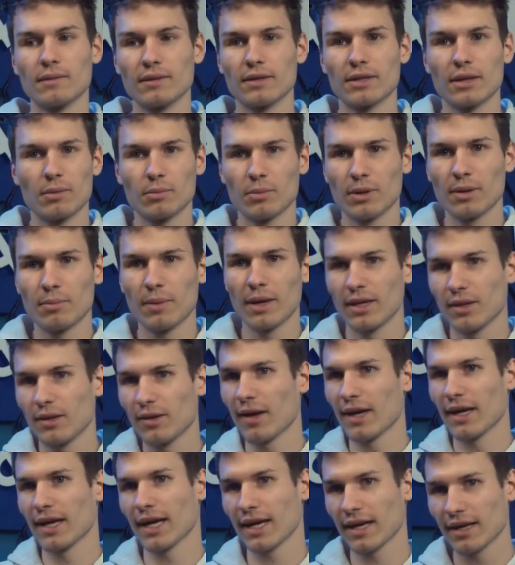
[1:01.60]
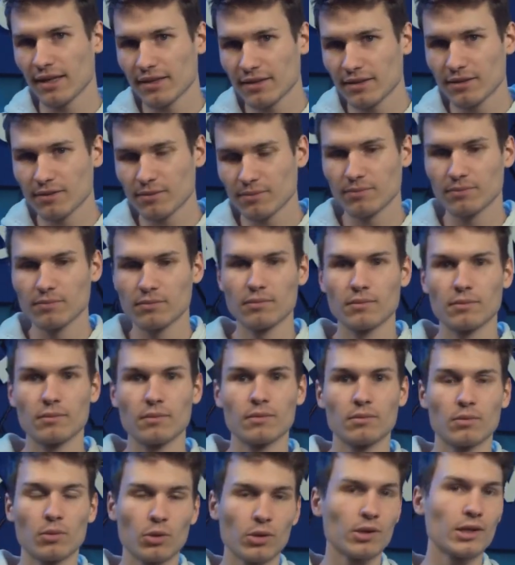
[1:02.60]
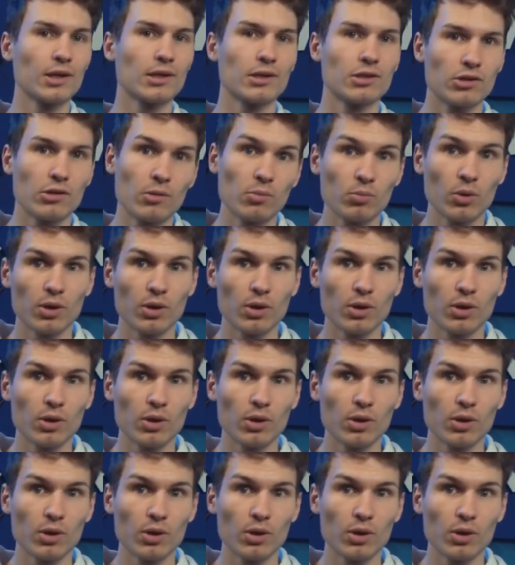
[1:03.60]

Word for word: simply by looking at it. For this,